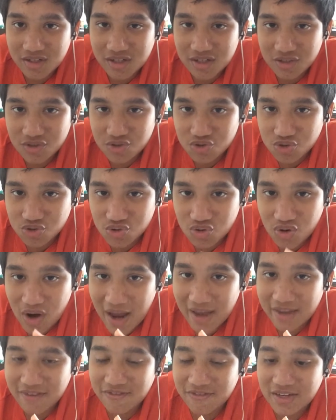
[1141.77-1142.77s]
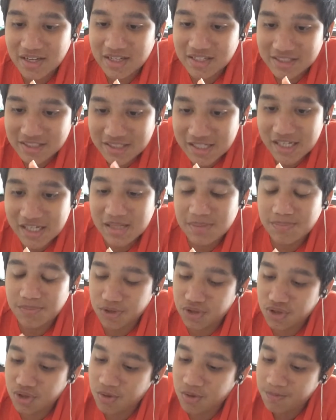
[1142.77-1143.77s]
a driving
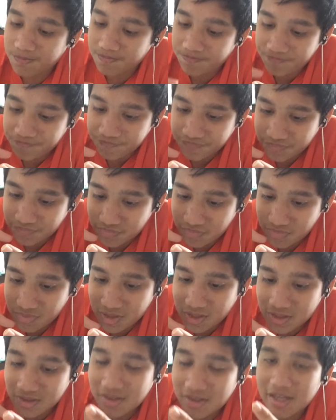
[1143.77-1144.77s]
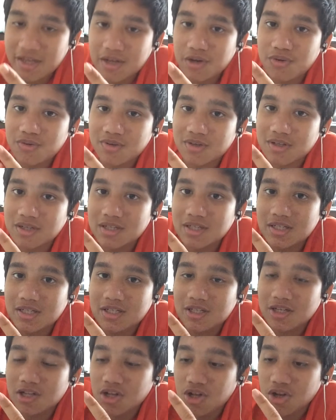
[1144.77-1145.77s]
team, They don't
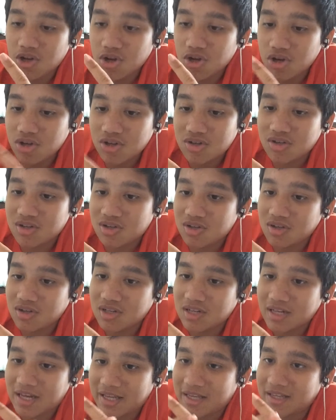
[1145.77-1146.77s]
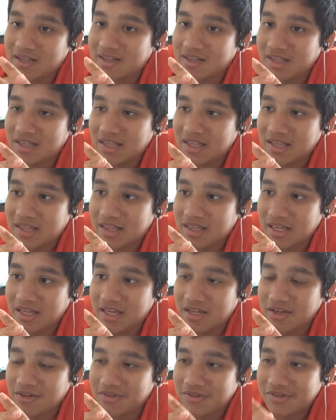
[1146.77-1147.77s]
look like
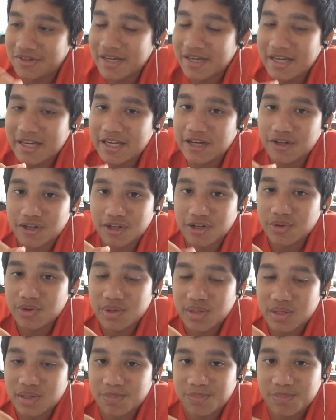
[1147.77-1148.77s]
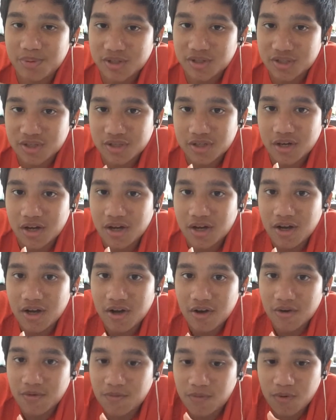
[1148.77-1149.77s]
they really are going to push
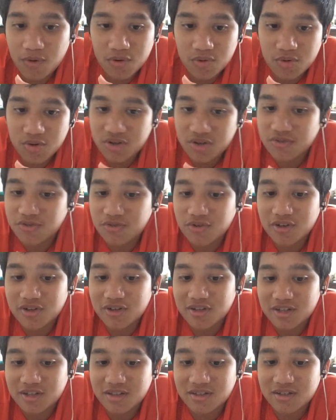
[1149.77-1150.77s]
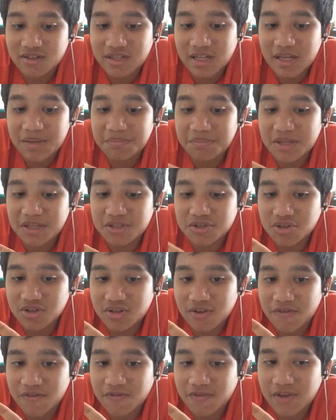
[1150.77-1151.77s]
forward for another team. They sort
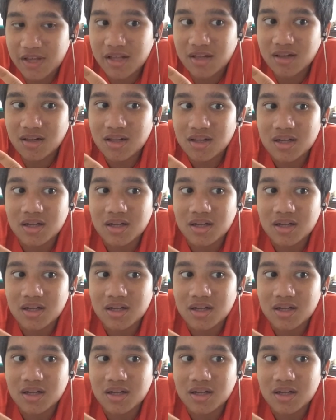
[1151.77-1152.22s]
of feel,